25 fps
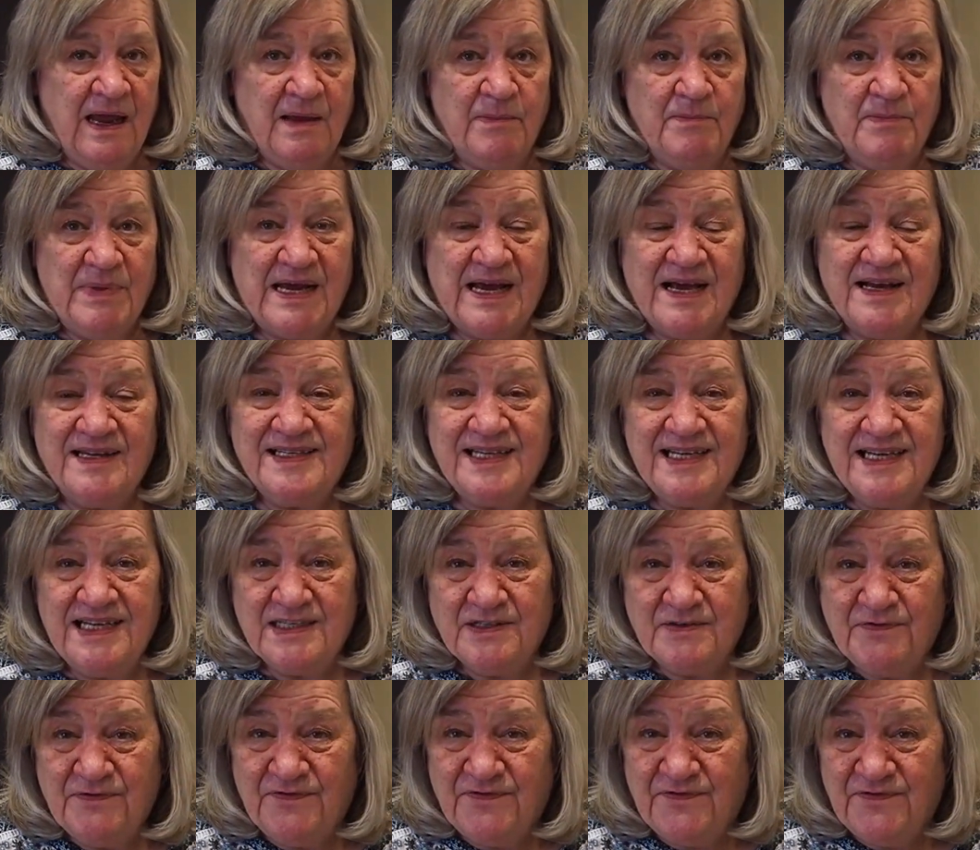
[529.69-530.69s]
because
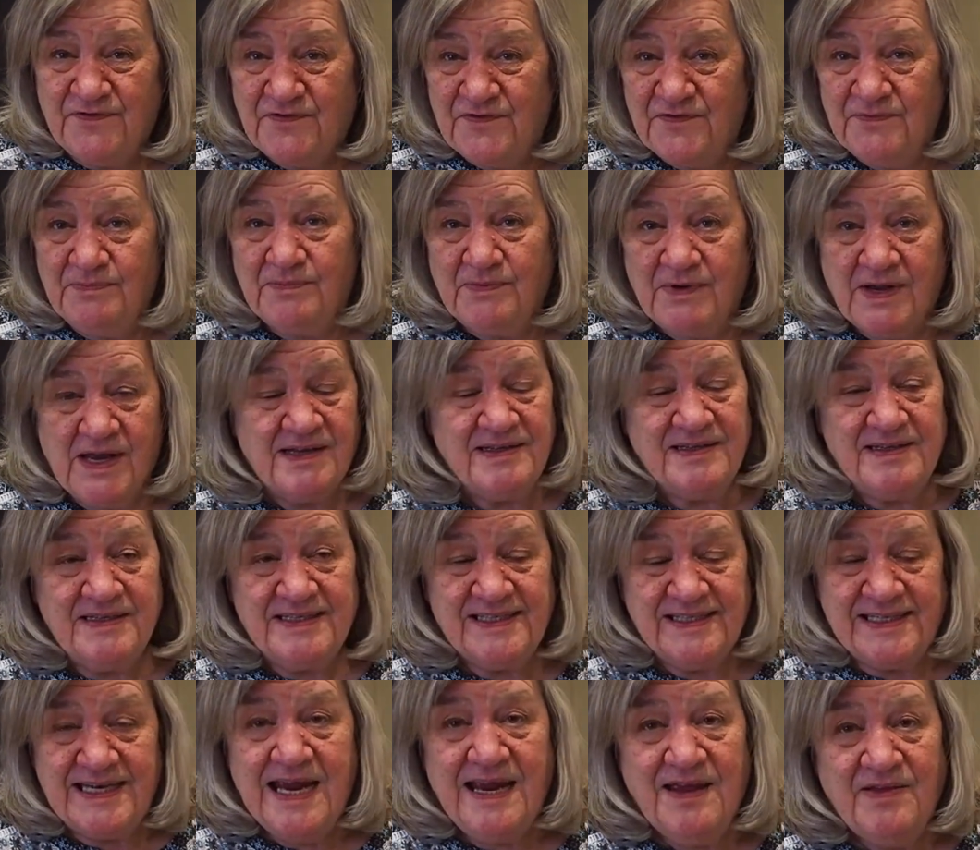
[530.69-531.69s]
these can
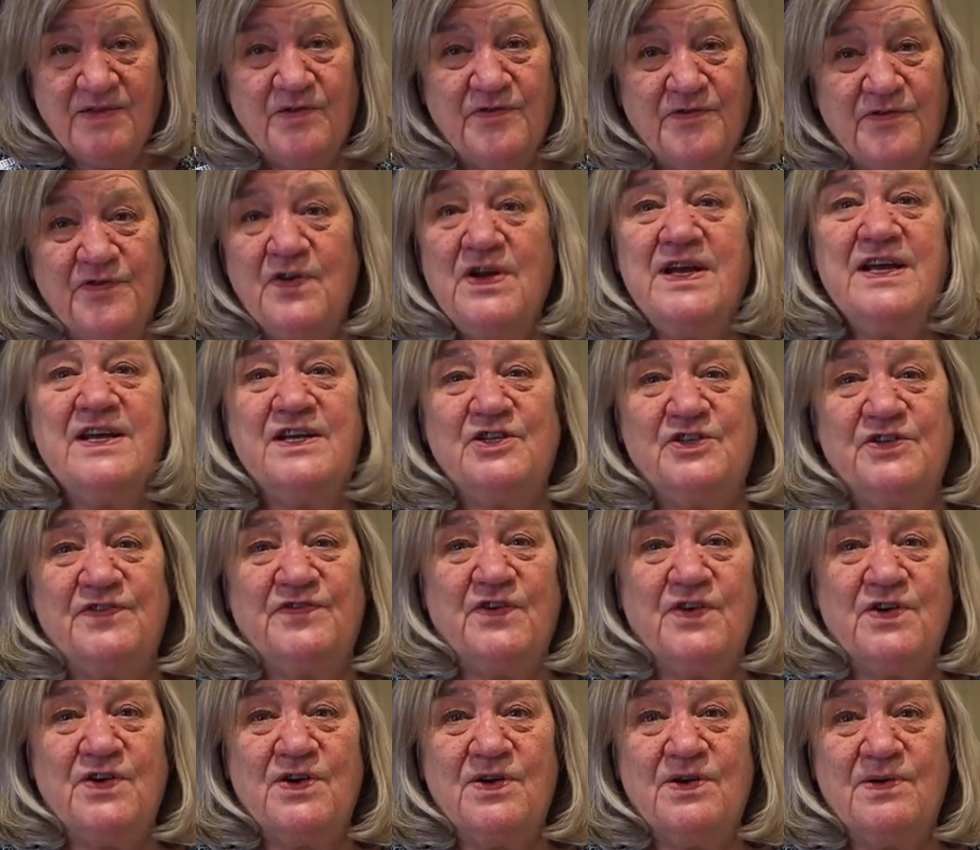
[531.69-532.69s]
stay in the fridge
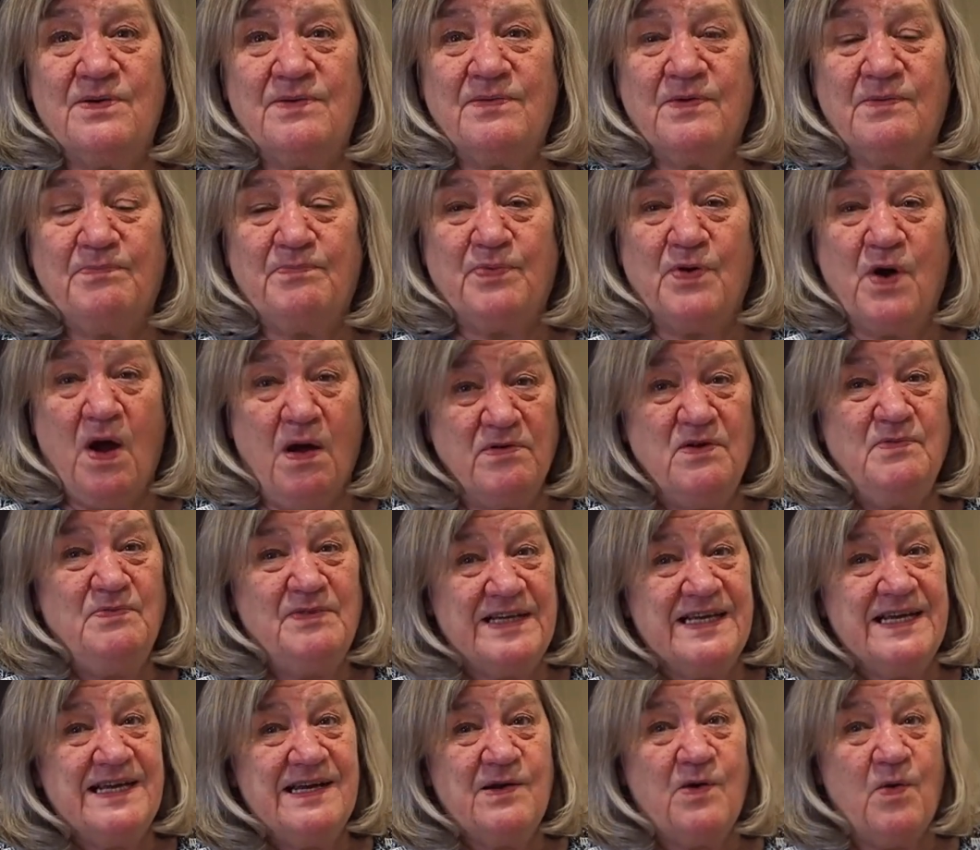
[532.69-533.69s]
for
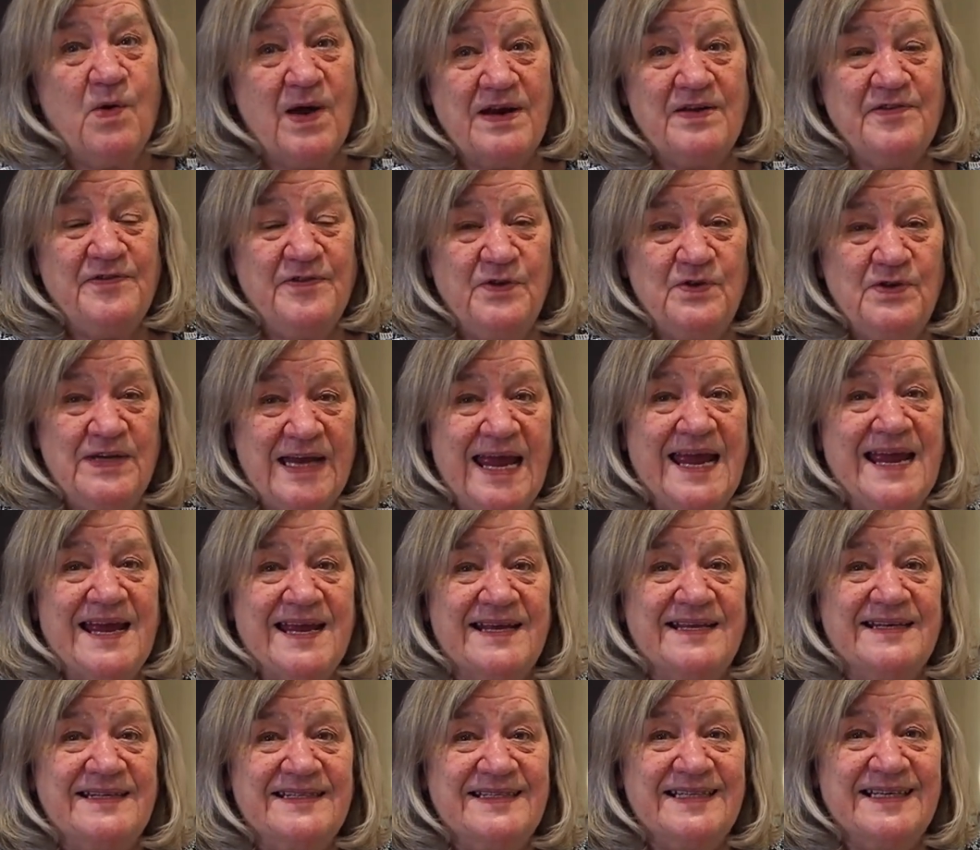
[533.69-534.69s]
probably quite a few
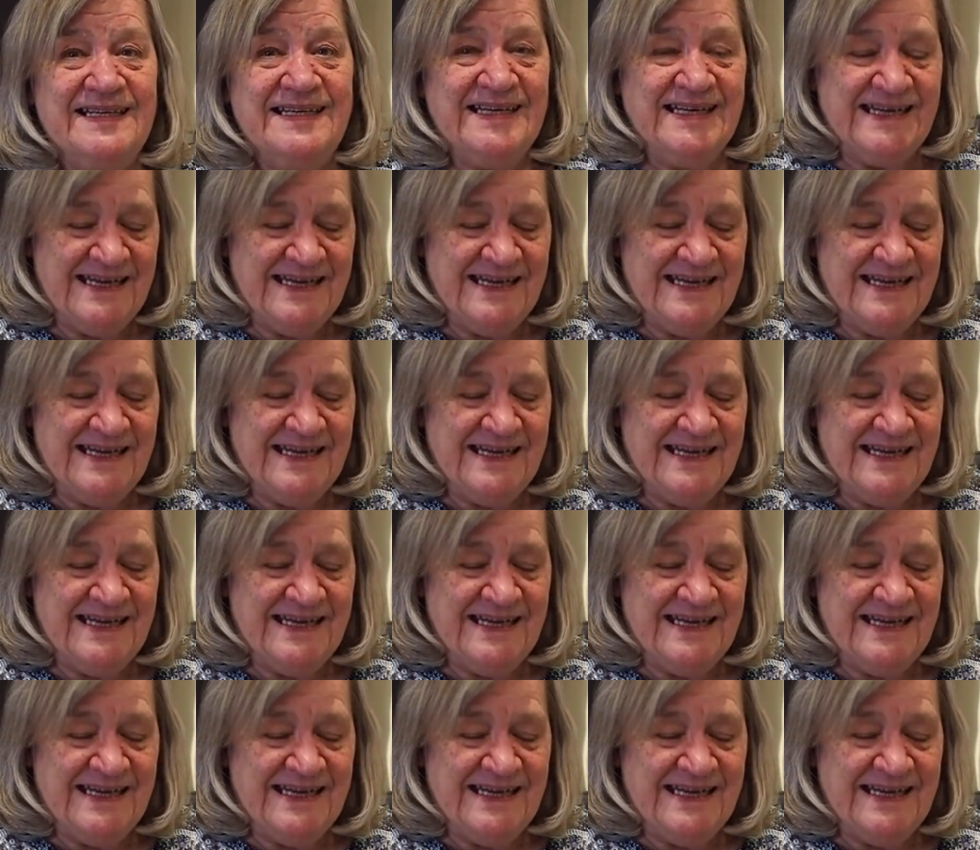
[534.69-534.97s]
days.